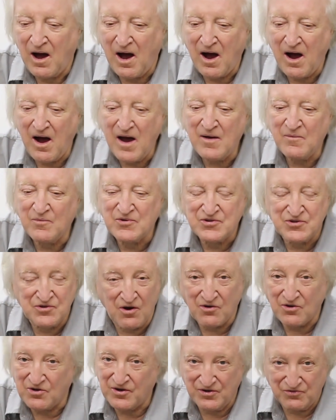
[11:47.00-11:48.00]
I was
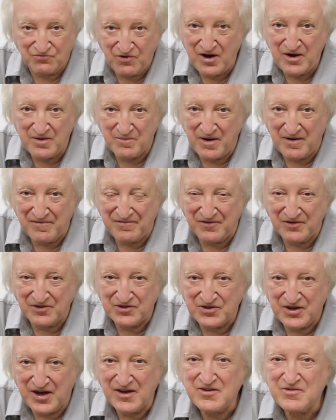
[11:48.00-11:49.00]
not going to run a muffler
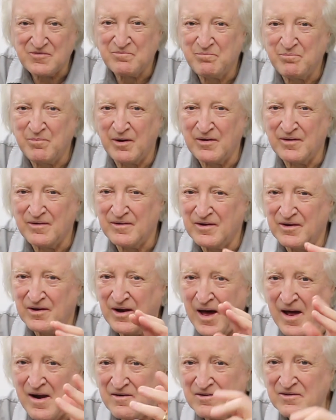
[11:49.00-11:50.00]
test, but
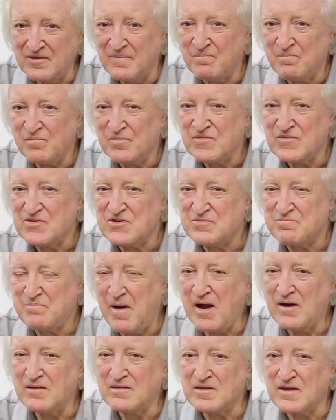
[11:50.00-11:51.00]
Leonard
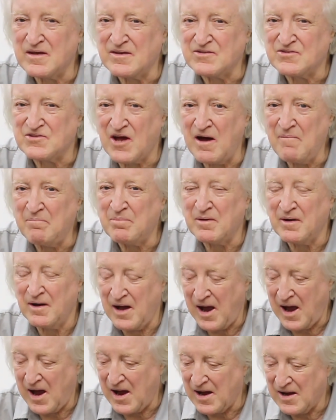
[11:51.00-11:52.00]
sped things up,
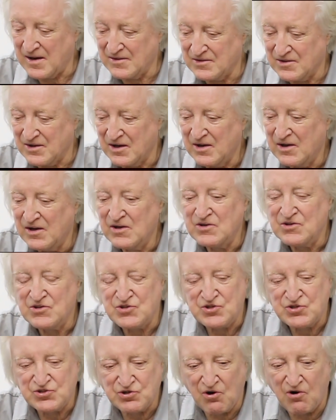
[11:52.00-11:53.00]
and
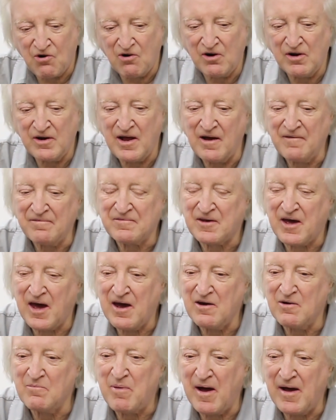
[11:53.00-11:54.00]
sure enough,
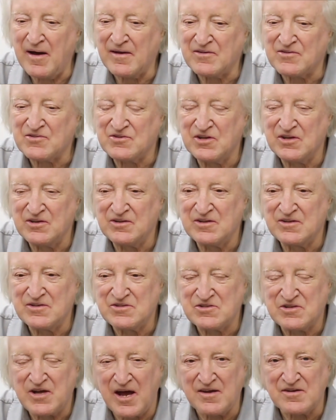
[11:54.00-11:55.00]
Gale Banks did
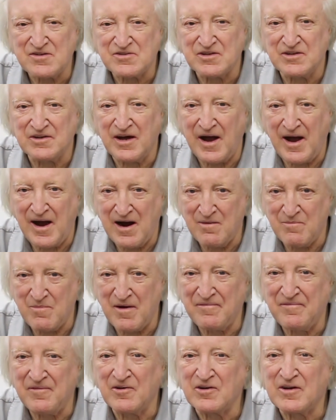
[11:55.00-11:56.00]
this test and our
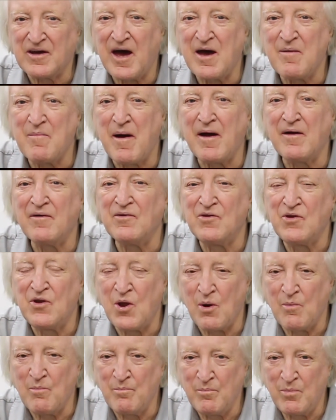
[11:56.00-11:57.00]
muffler came out
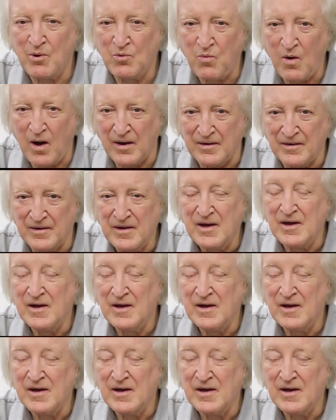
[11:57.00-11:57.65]
number one.